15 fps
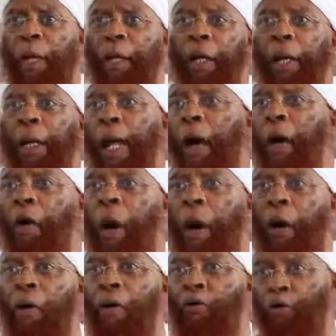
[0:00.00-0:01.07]
and allow
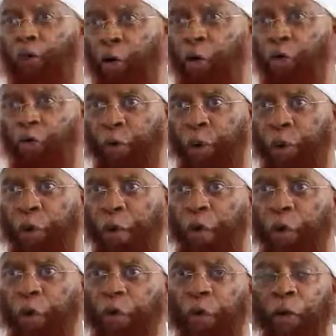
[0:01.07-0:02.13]
our children
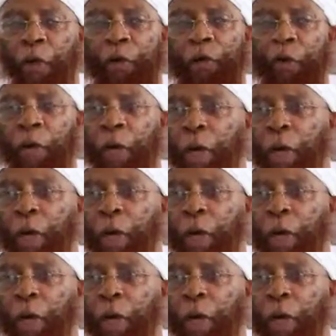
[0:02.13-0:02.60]
to